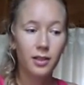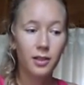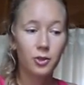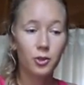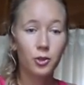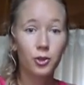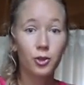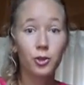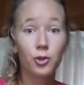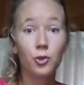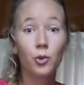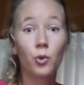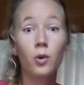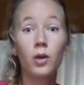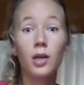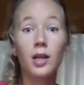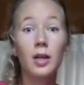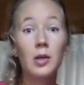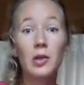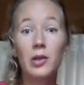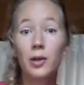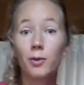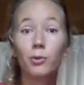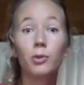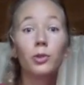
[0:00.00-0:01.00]
Surely
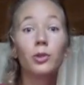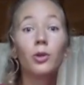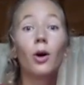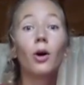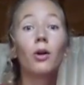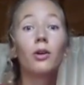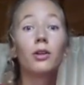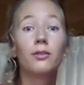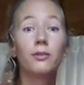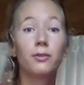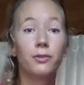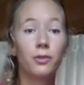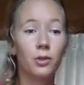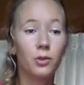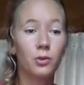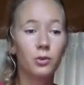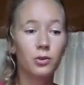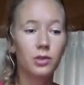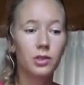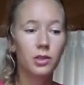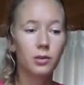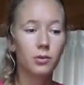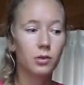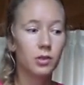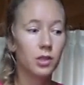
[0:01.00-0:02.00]
they would not
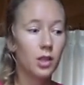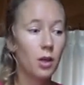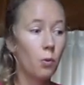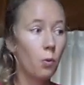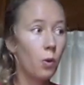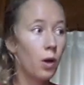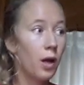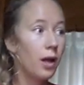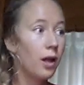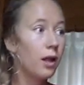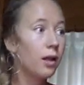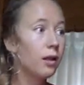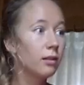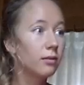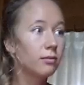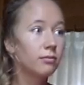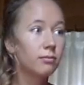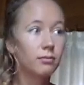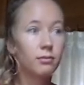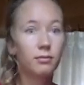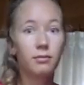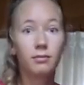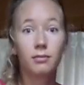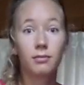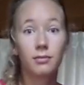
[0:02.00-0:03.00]
refuse. They would say, Well,
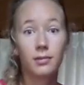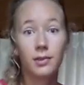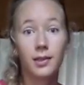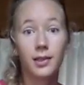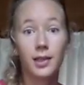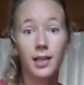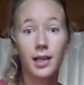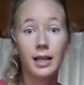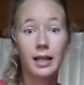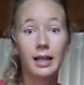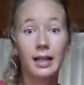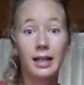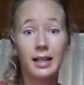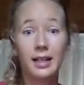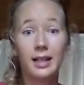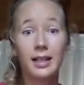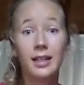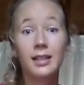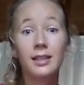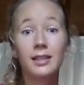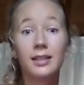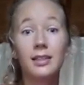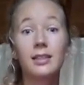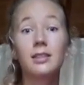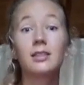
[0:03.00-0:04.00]
you can
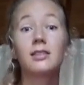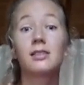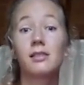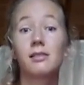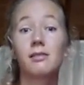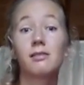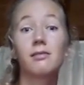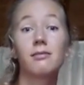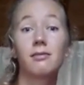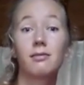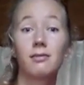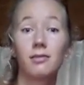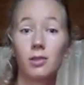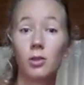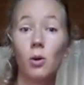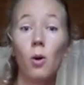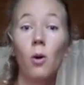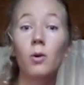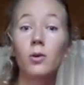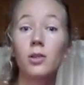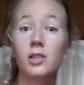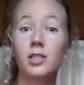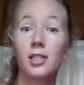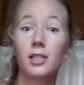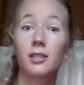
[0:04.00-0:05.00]
clean the
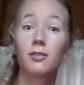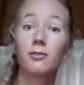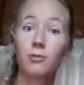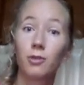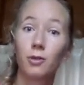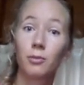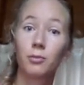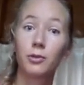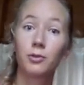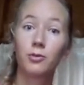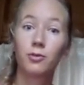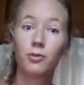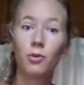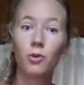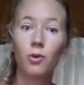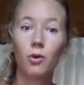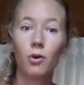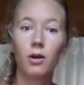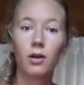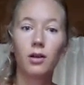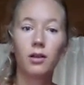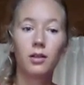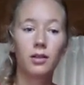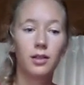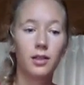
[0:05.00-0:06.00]
dog shit from the floor.
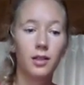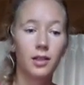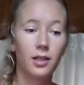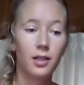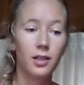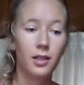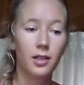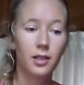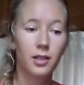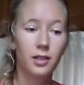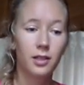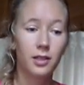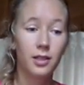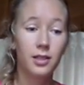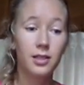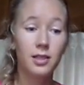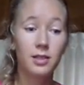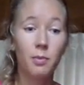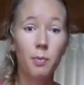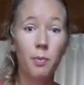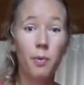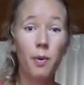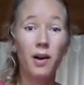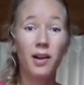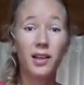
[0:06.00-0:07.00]
There's
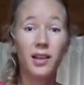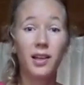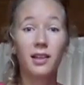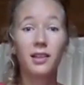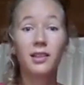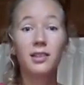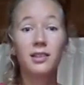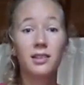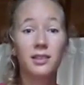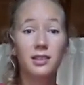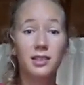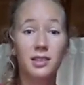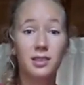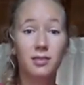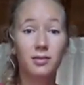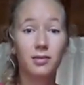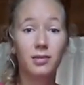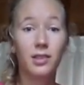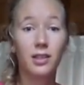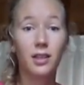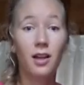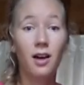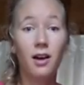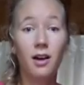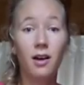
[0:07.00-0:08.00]
a bucket, there's some
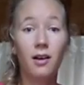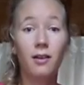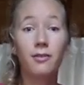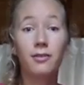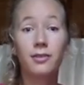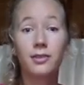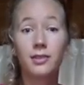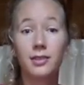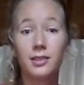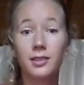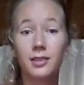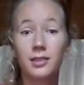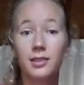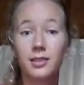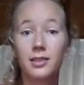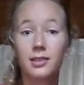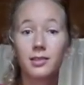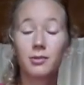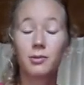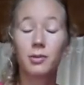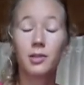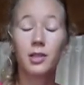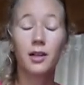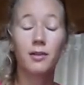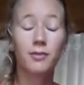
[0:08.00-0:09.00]
gloves, there's
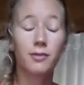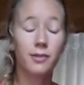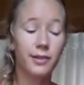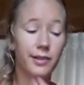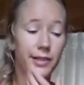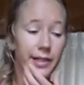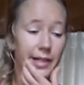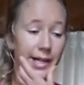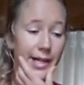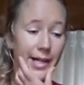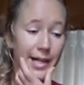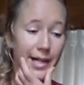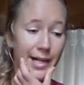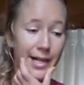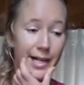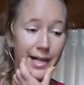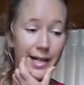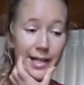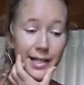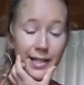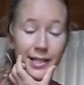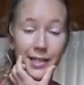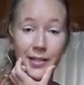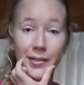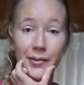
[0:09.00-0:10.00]
whatever.
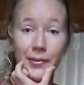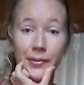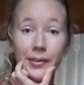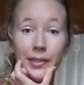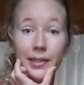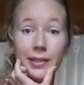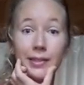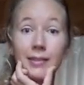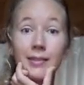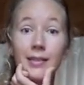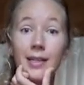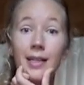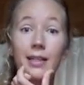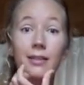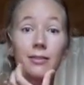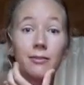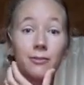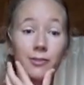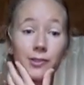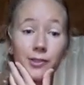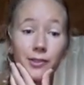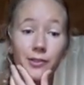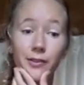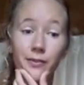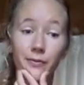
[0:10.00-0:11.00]
And you would do that
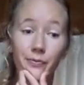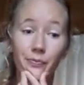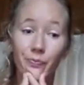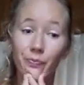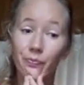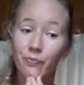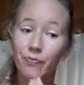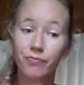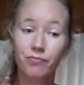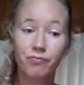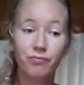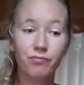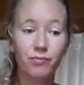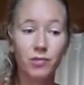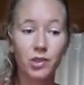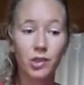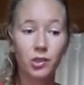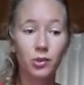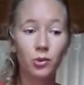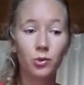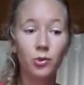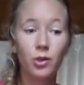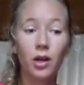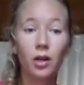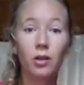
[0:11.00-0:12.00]
for
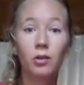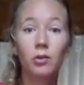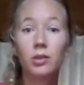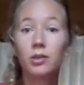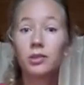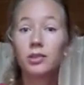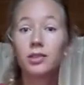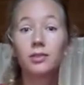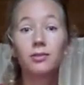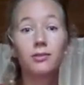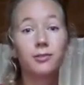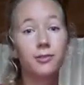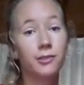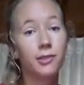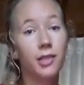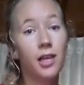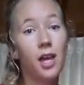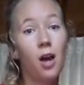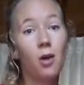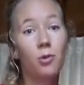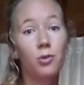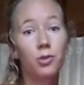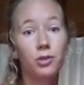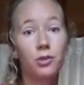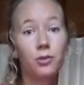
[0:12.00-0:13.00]
two hours, three
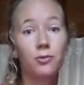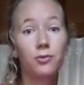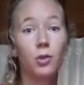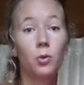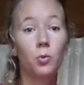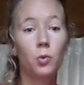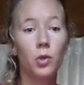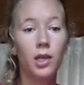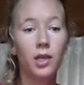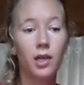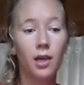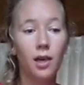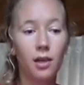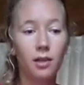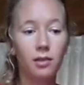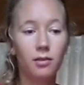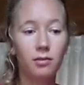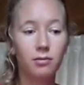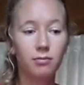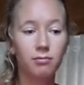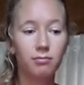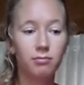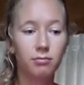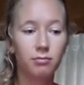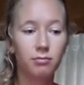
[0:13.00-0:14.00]
hours of your weekend